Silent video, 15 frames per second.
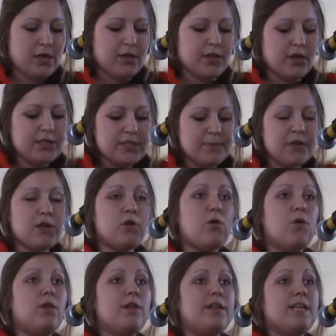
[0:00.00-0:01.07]
The ultimate
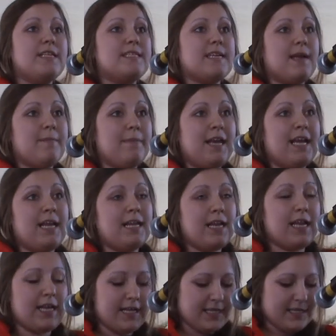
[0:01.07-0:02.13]
goal of this campaign
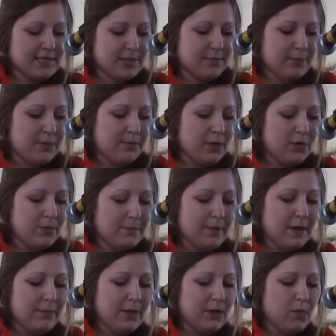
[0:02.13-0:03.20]
is to promote
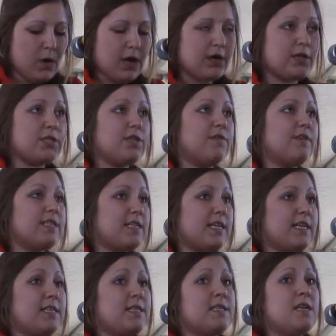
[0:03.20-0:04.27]
public water
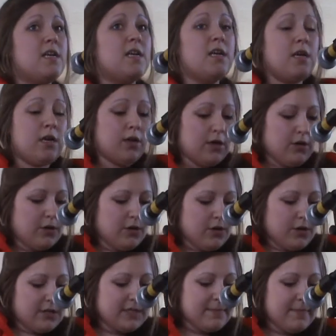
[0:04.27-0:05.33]
services,
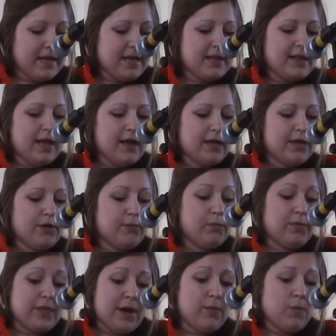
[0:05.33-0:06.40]
demand that, he,
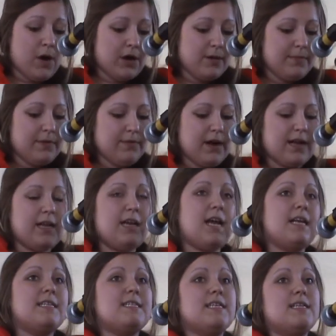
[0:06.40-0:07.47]
that water be
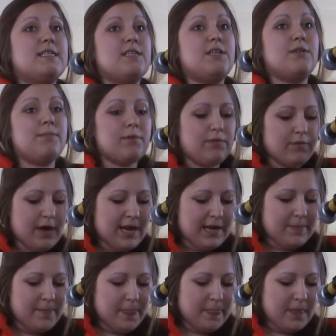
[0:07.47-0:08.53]
recognized as a human right,
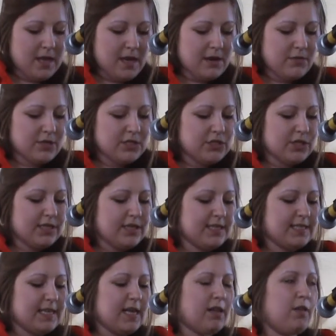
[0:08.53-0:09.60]
and restrict the
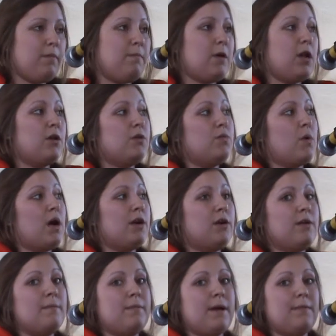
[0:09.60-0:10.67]
sale of bottled water
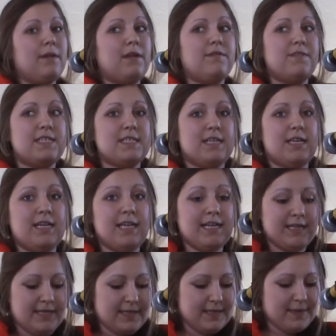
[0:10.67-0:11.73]
in public
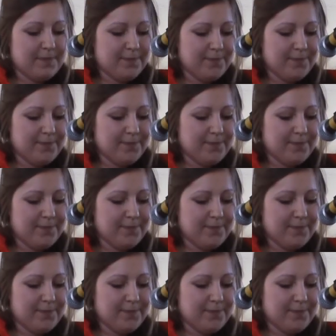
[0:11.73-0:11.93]
facilities.